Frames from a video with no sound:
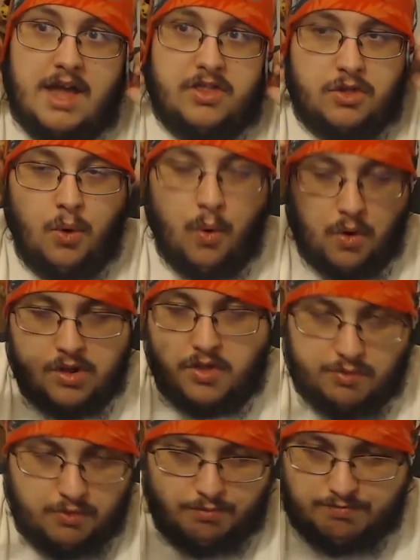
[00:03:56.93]

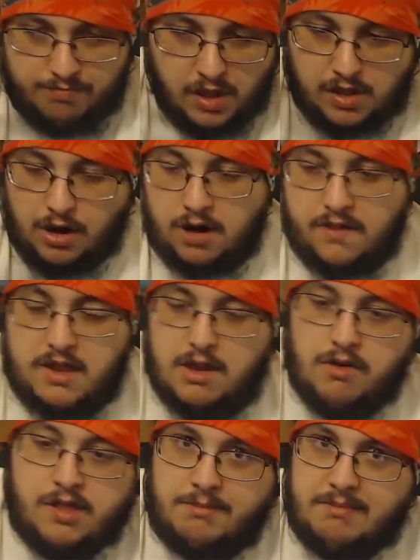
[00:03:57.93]
towards the start of the year,
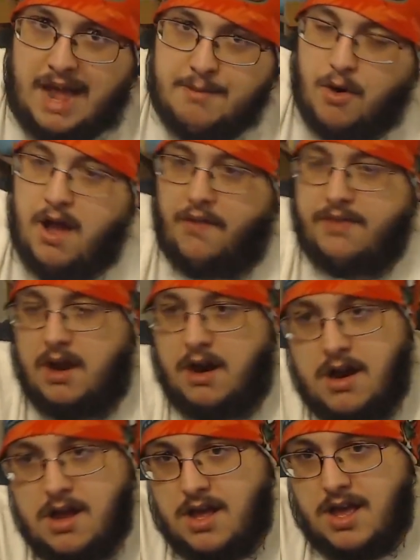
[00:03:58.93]
sometime around there.
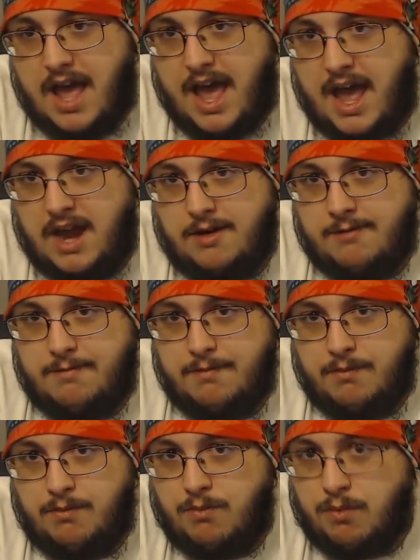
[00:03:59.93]
And
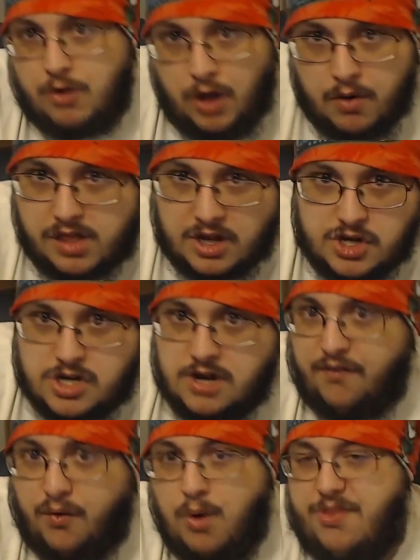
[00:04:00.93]
we're close-ish to
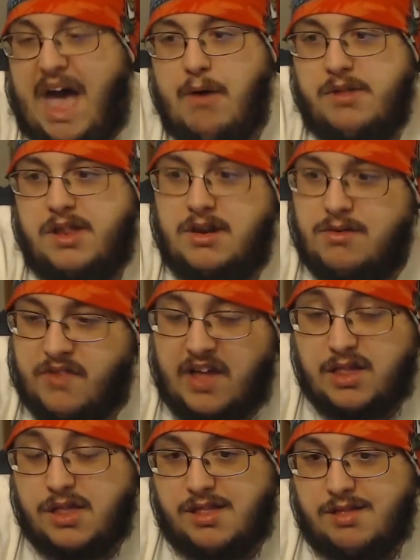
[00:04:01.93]
4,000. That's